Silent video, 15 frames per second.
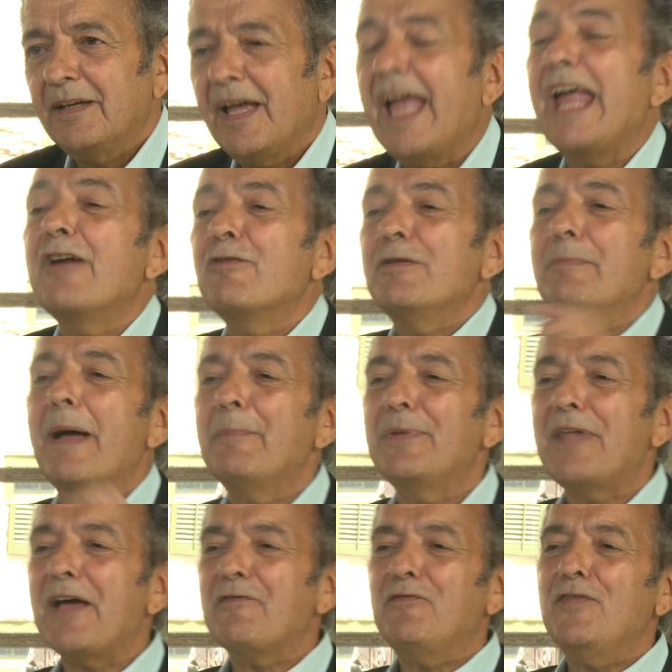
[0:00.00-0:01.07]
Hey, remember
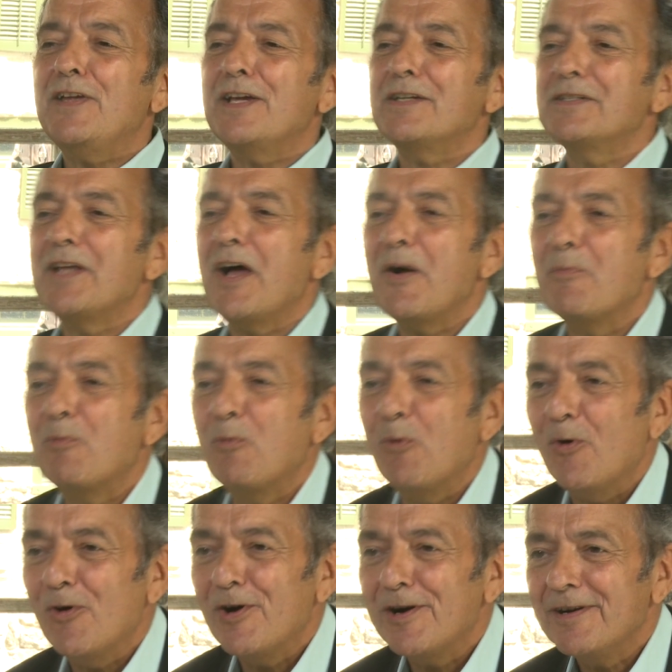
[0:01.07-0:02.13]
that Vietnam
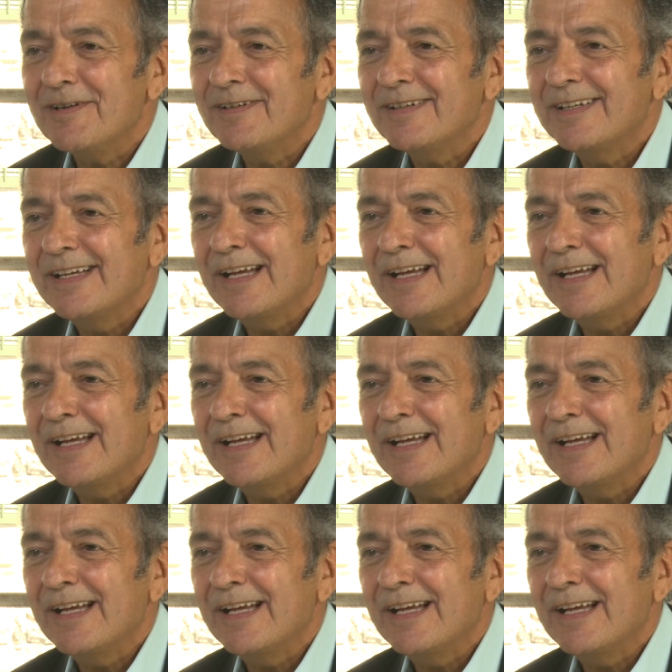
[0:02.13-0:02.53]
War?